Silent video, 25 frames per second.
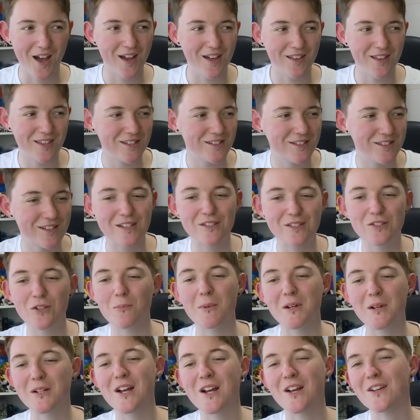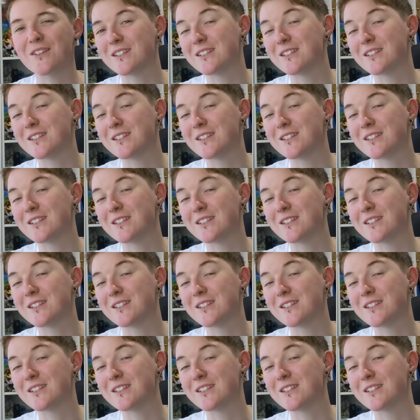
Uh, there's, there's not much